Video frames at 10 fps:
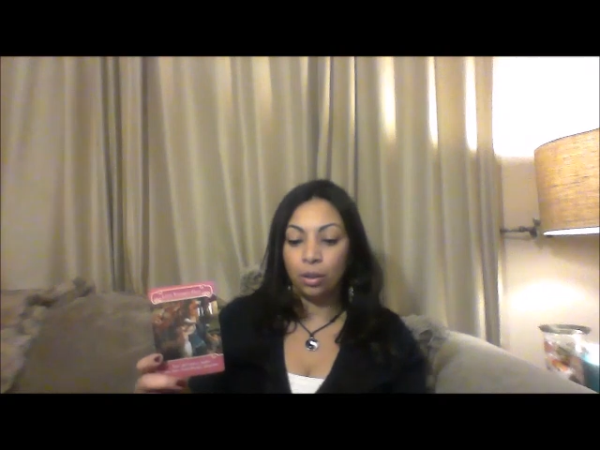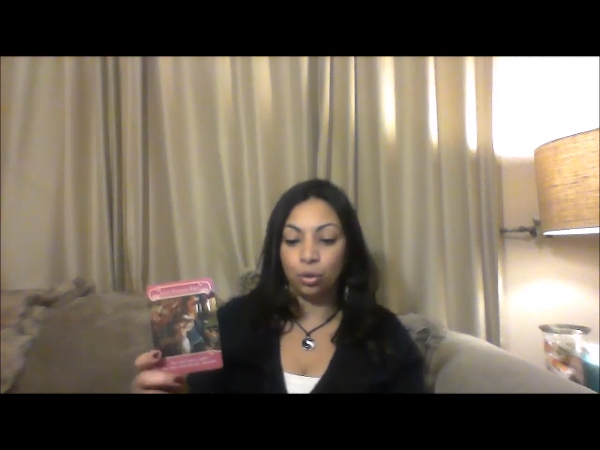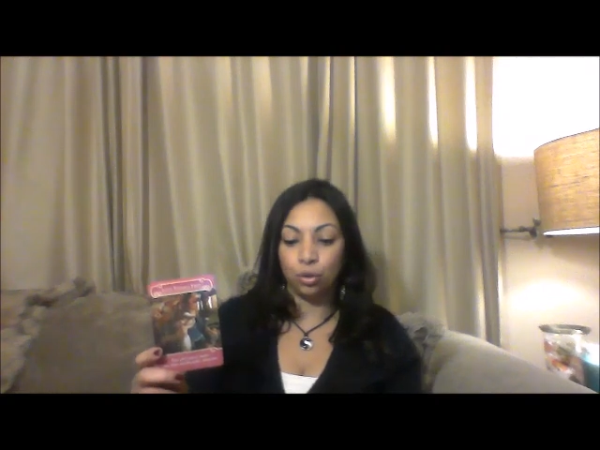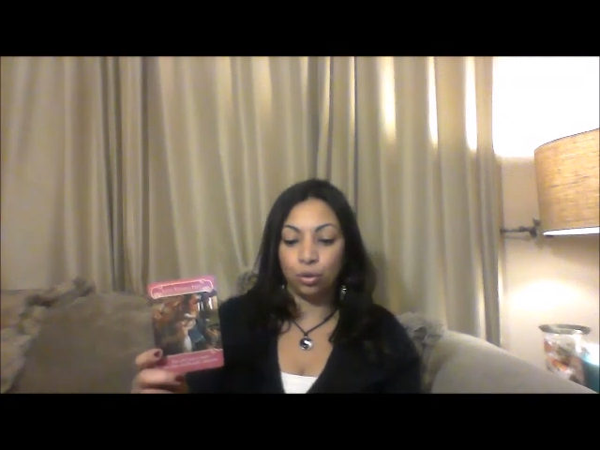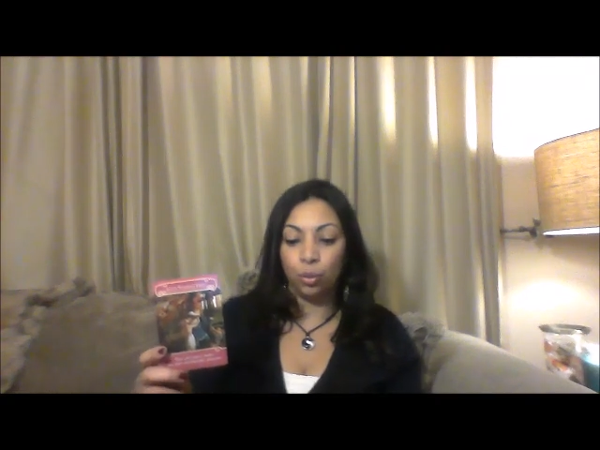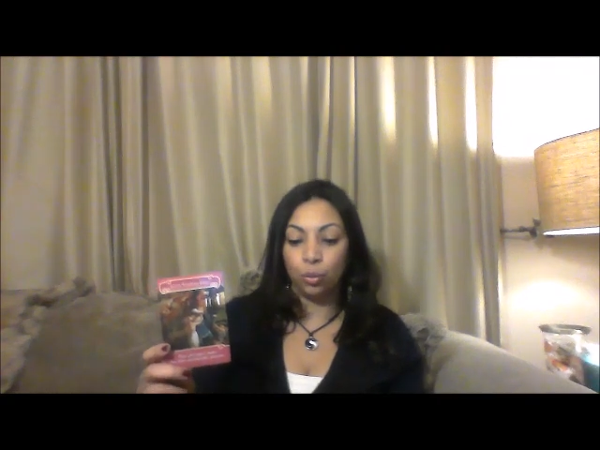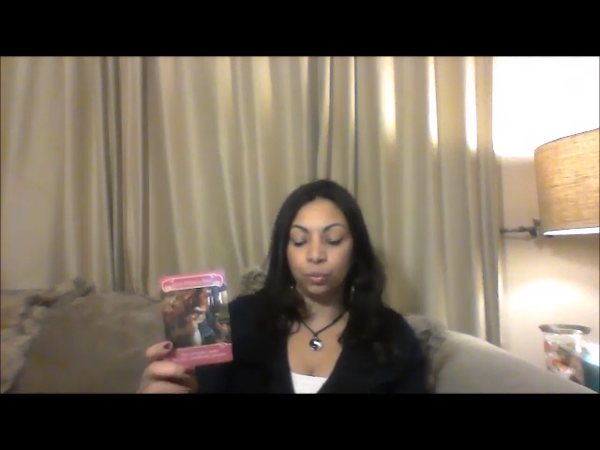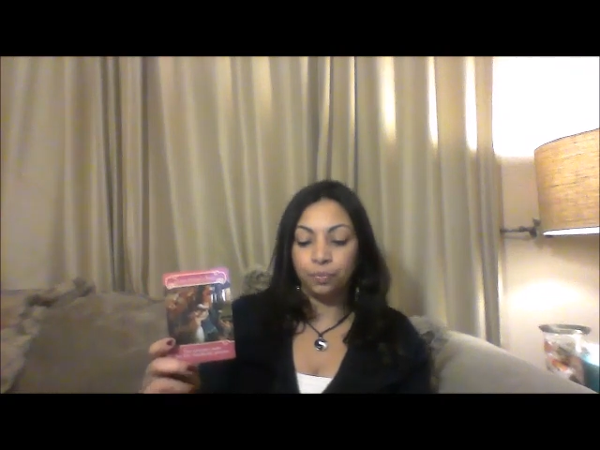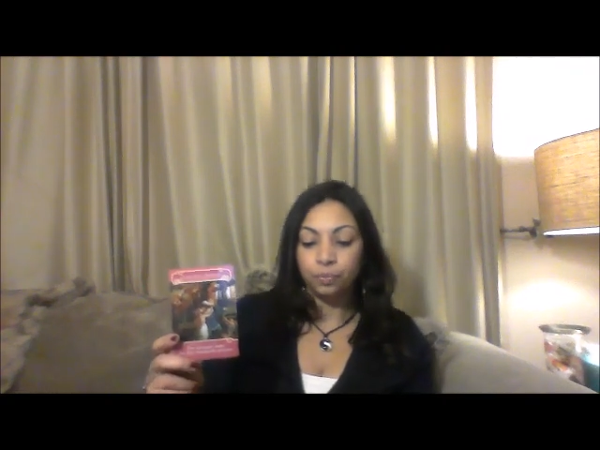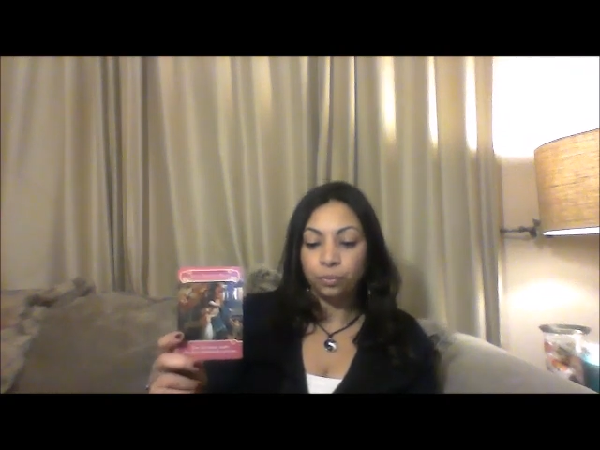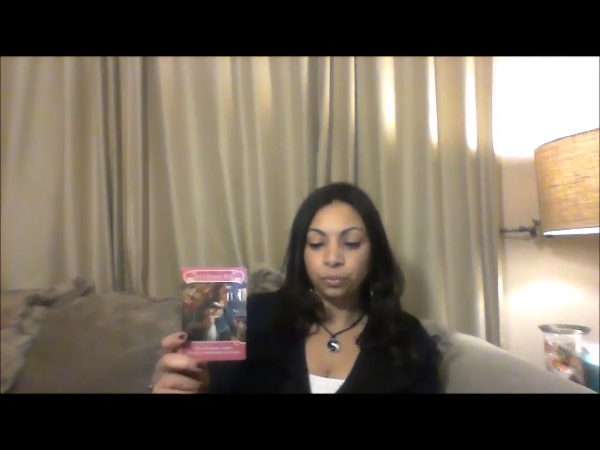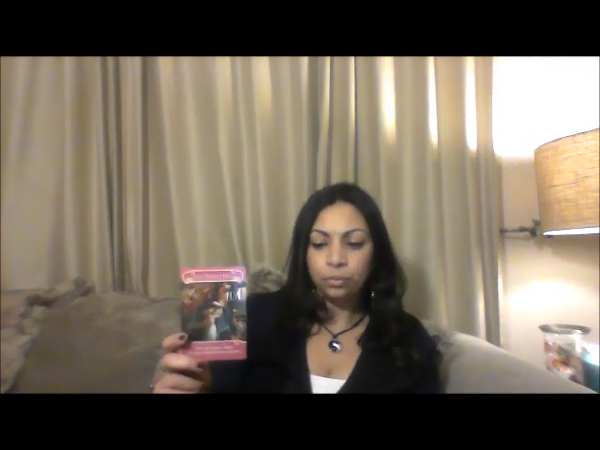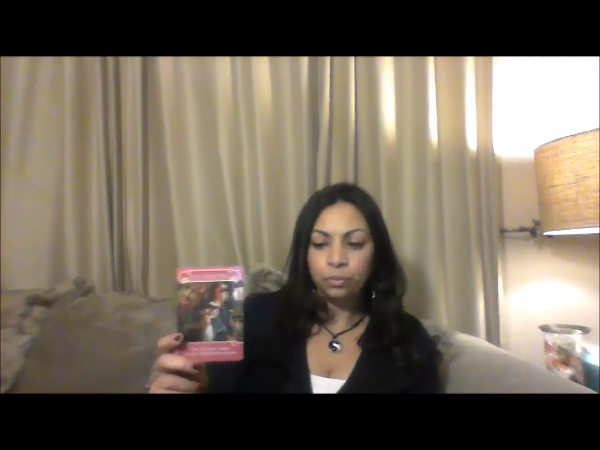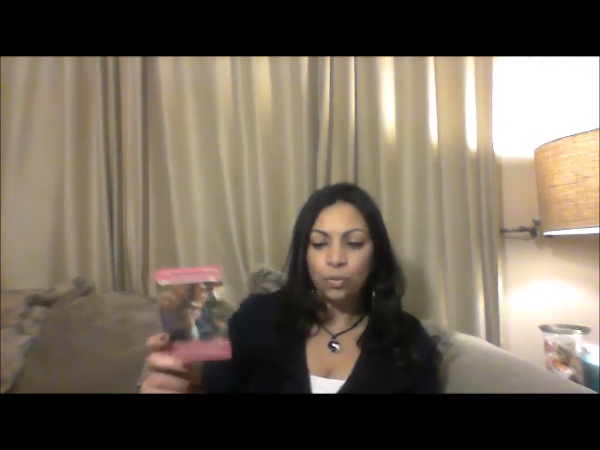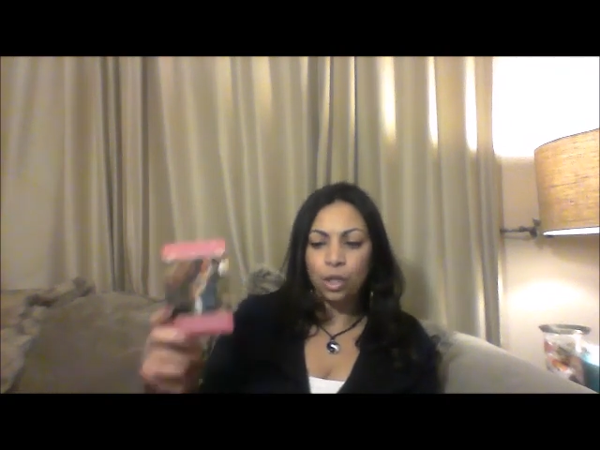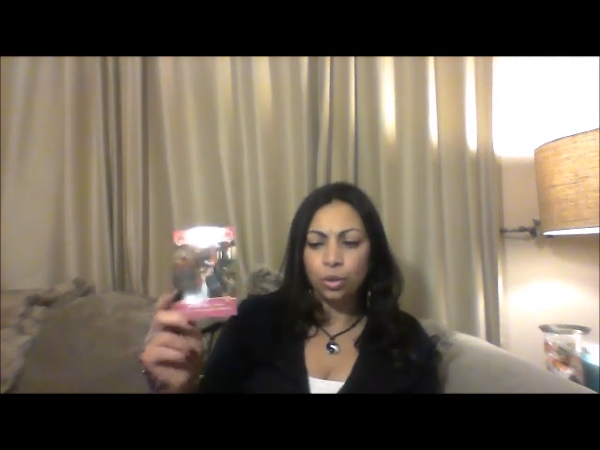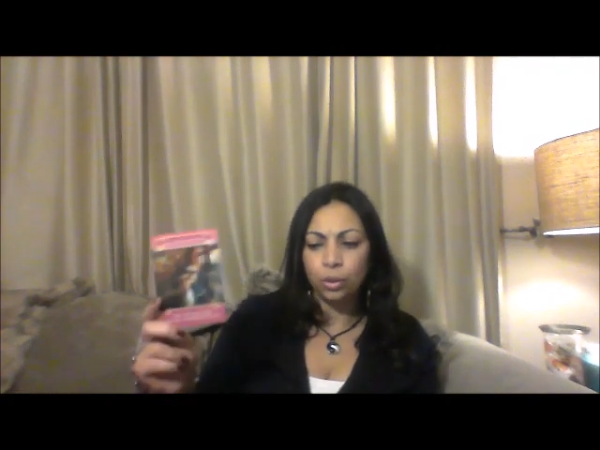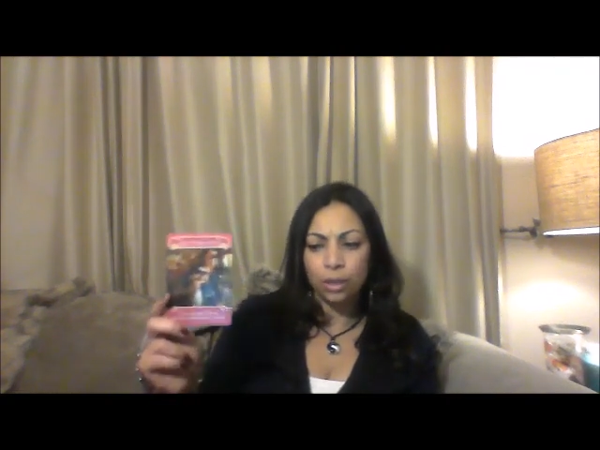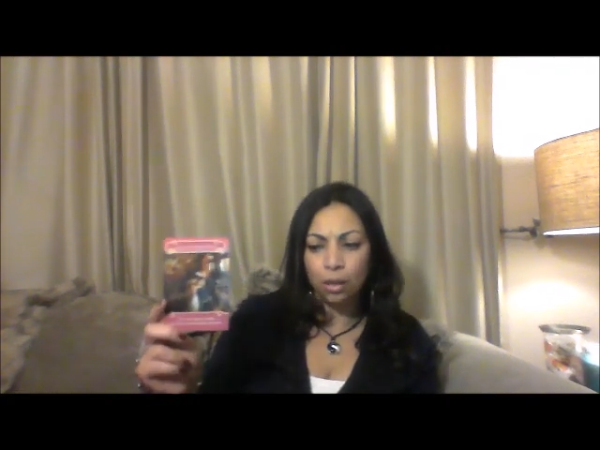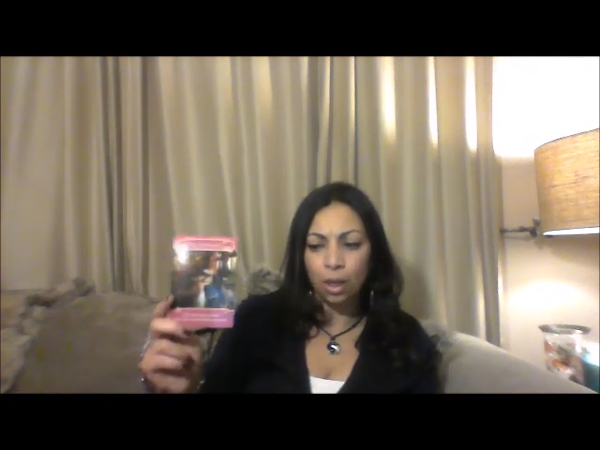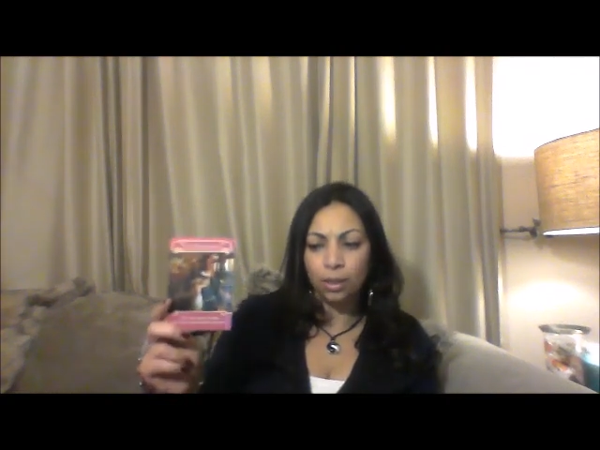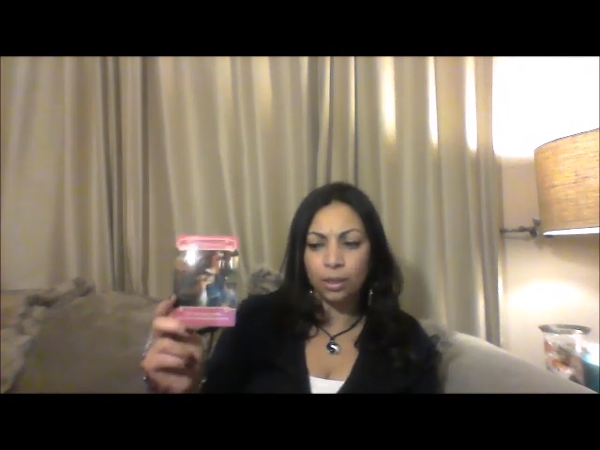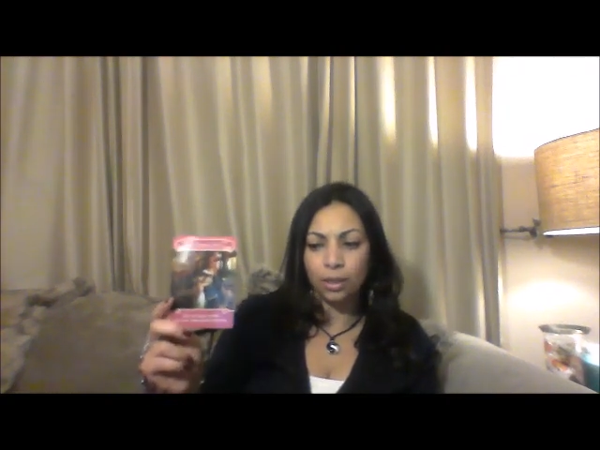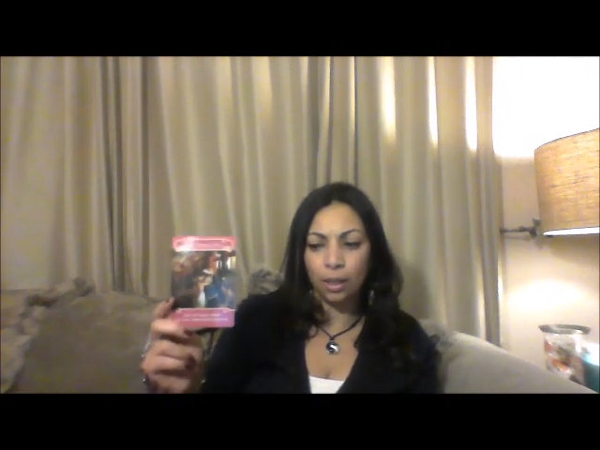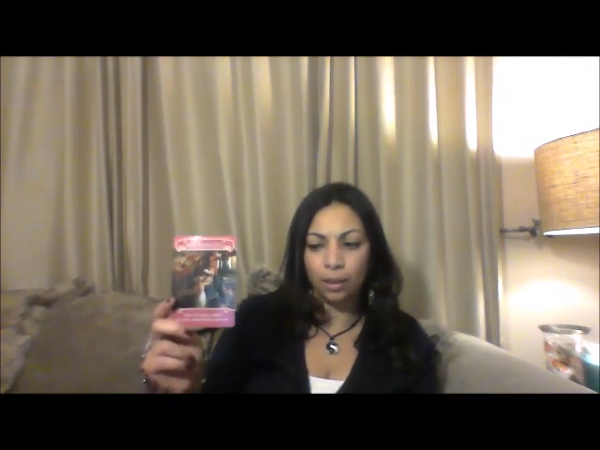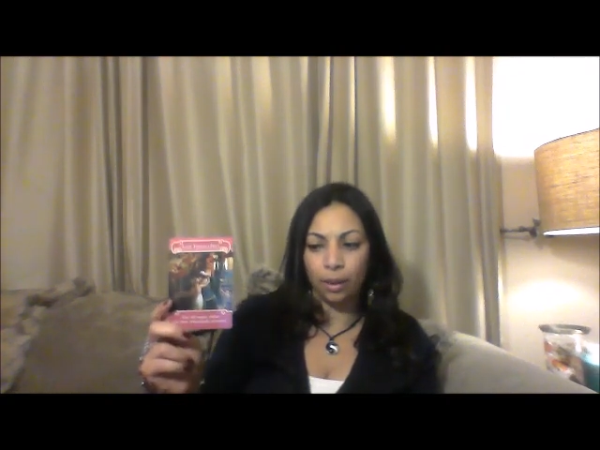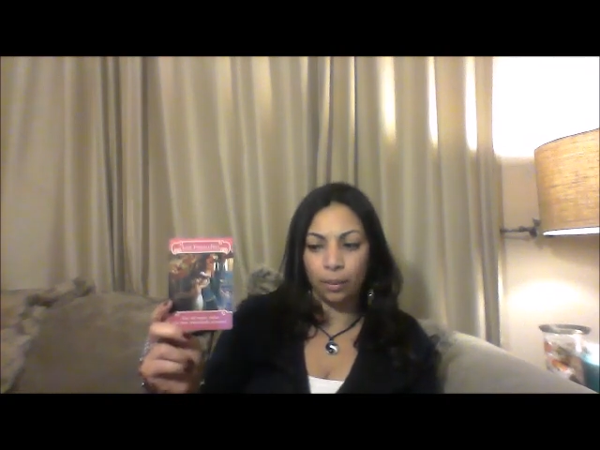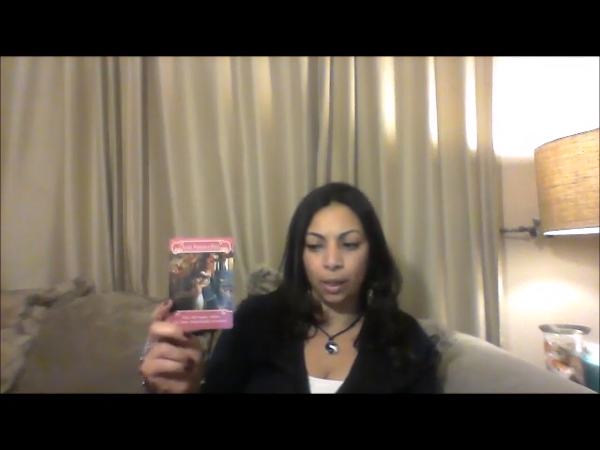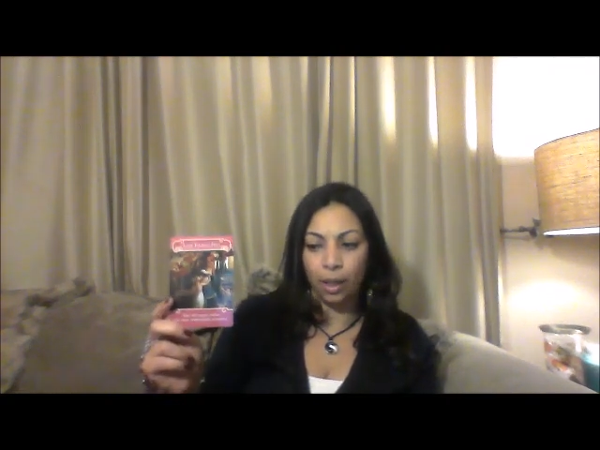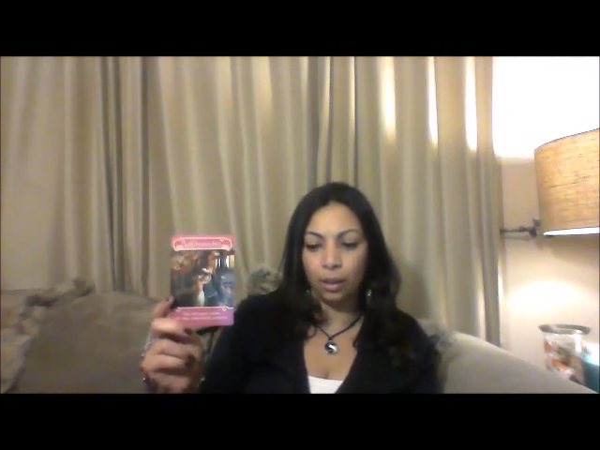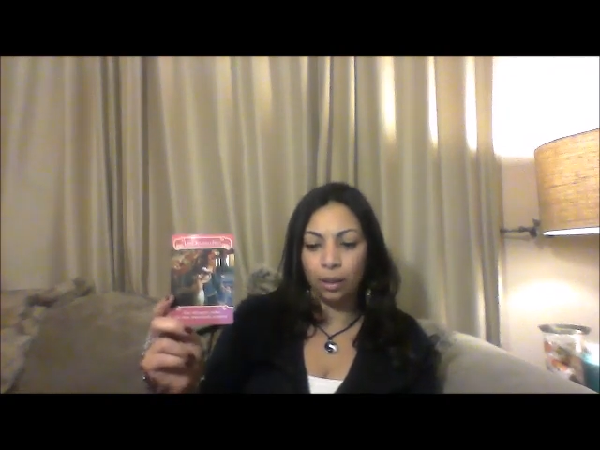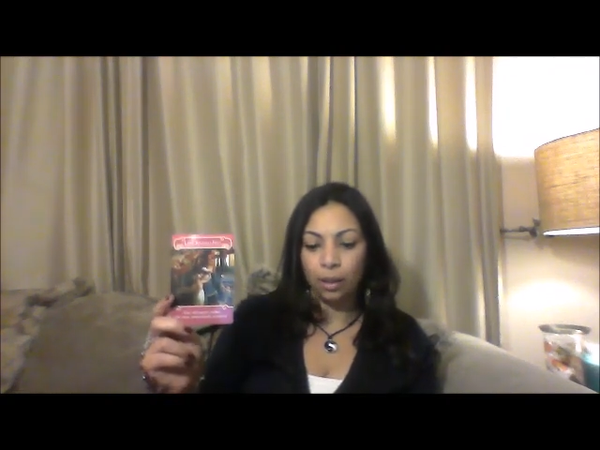your soul. So this card is telling them that